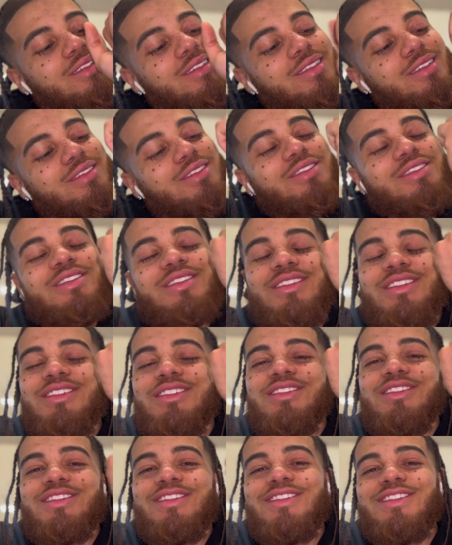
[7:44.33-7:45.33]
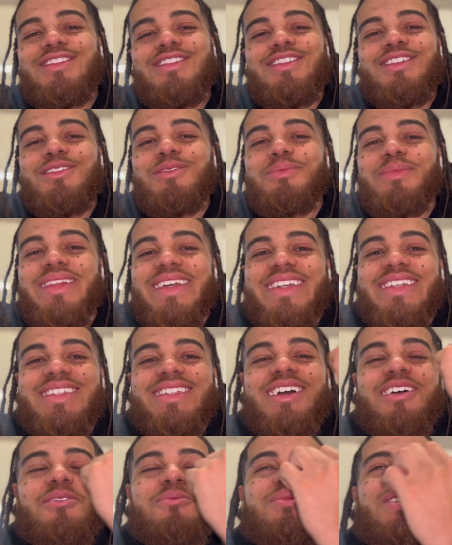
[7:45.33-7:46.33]
little blanked
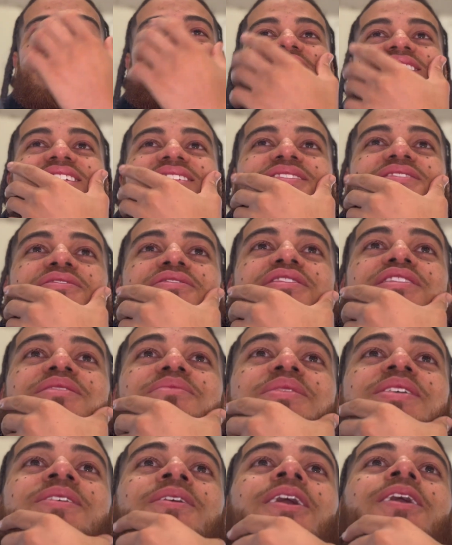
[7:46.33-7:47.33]
out bracelet, you feel me?